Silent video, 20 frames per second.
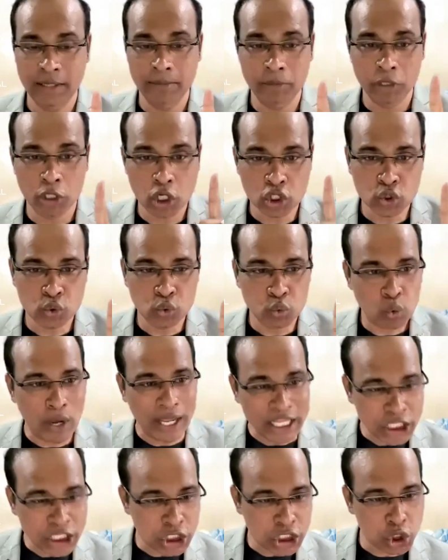Because
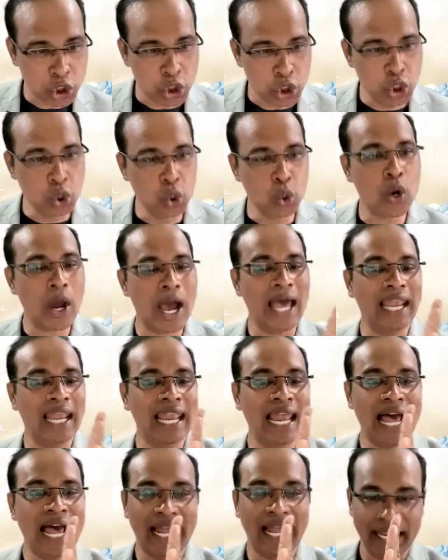once you
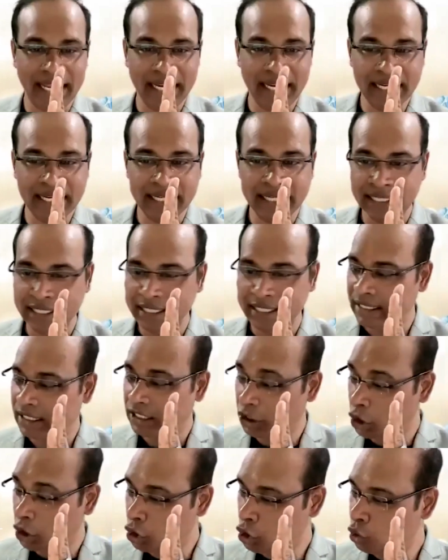align,
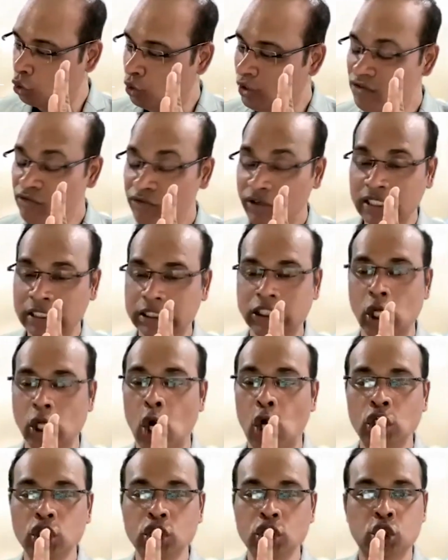the universe
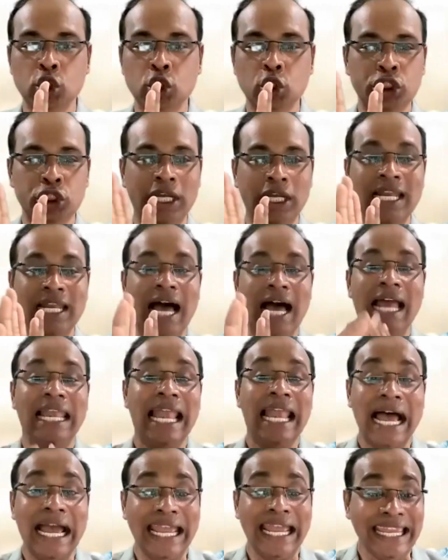also shall
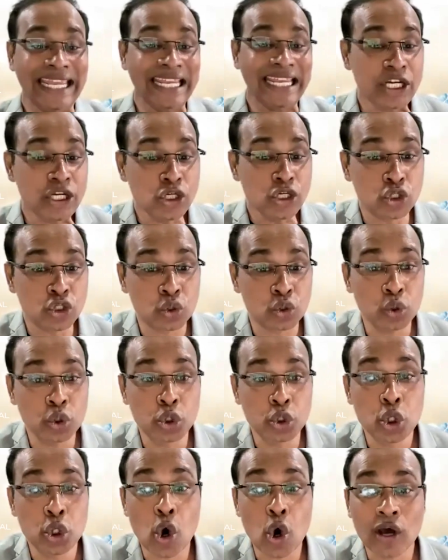align to
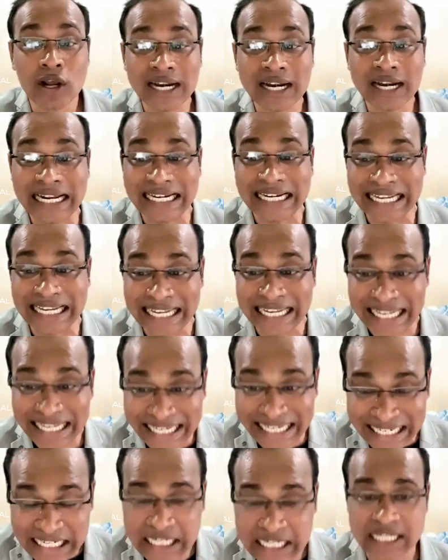your
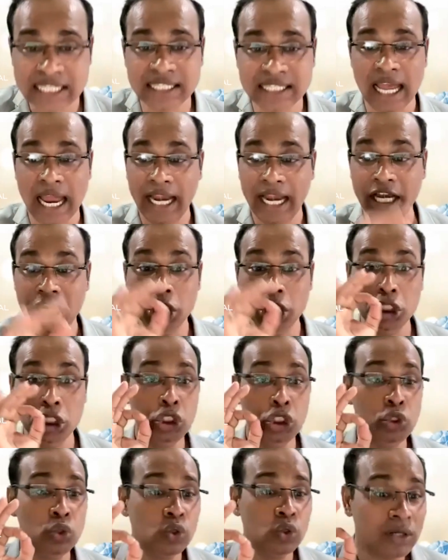needs and
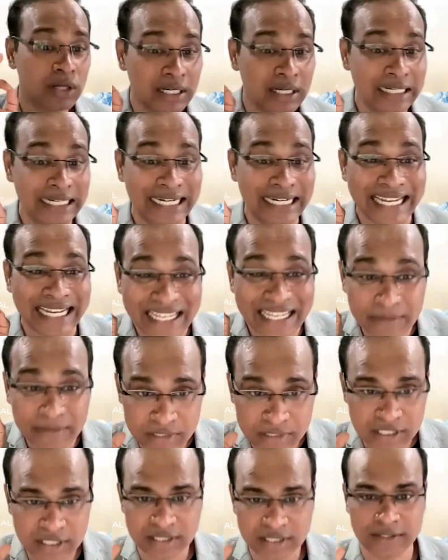your
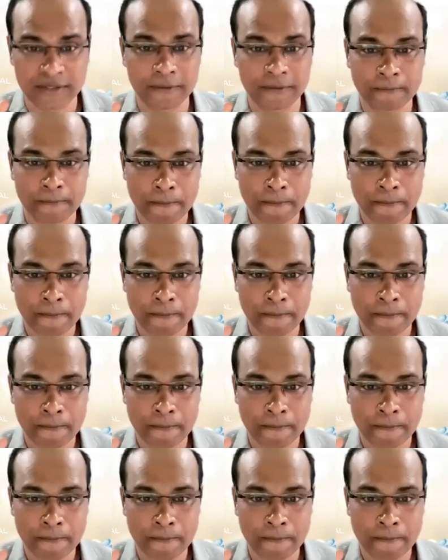dreams.